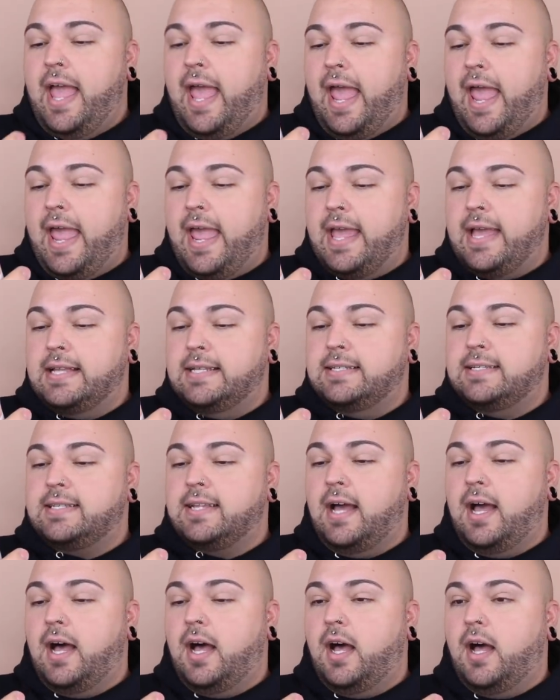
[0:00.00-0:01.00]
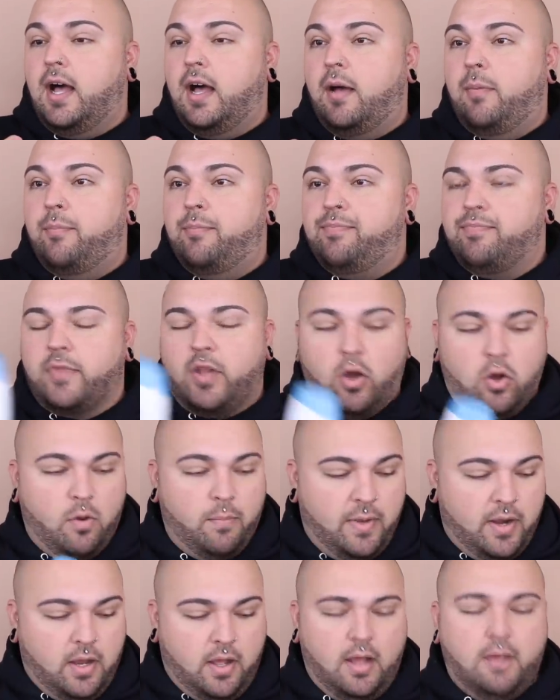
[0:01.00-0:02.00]
And, um, oh
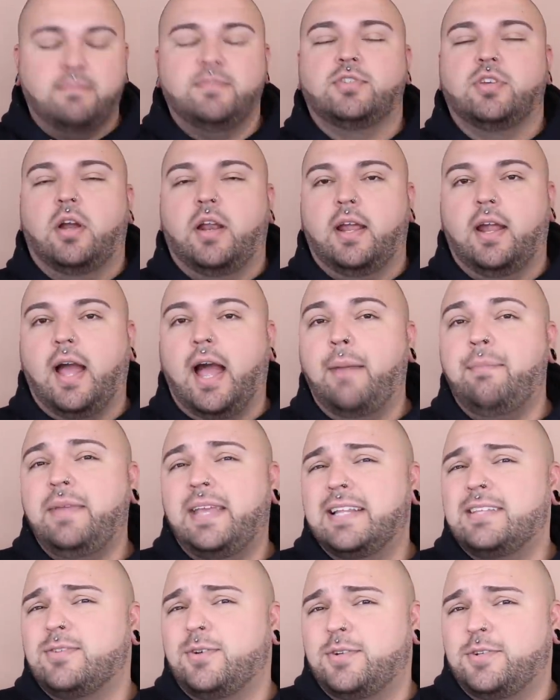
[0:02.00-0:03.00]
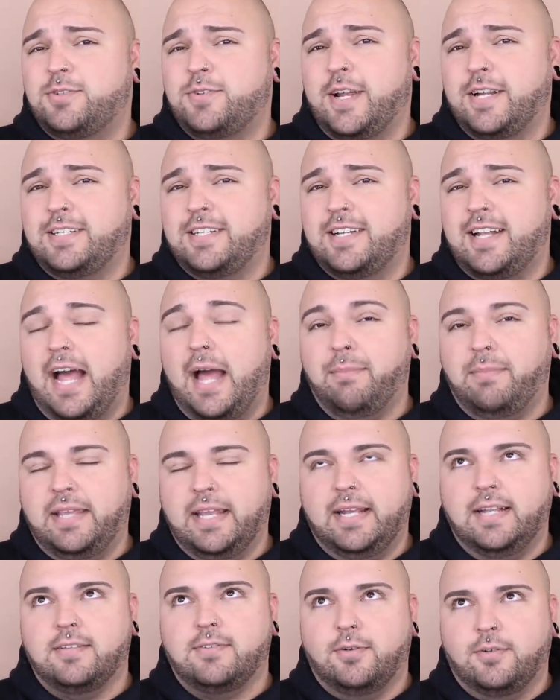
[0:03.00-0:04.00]
man, I'm sorry. I'm get so distracted. I'm
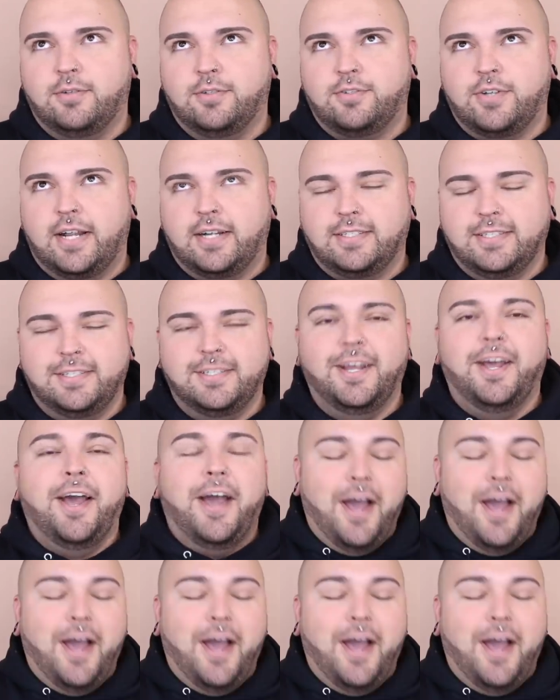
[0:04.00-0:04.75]
getting so distracted.